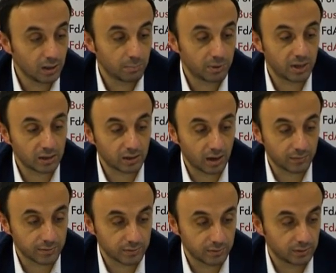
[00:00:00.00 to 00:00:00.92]

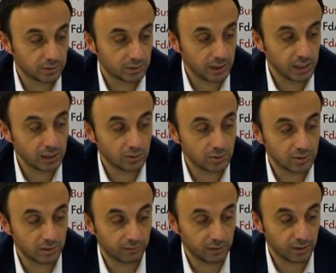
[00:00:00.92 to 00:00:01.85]
Paragraphs includes
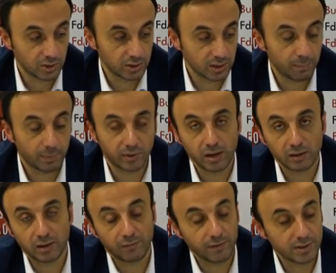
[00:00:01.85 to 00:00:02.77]
definition. A
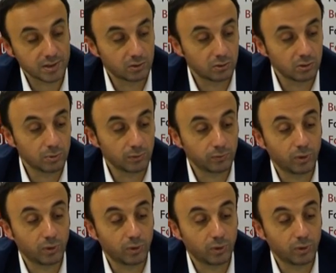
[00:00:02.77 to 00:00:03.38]
paragraph is a group of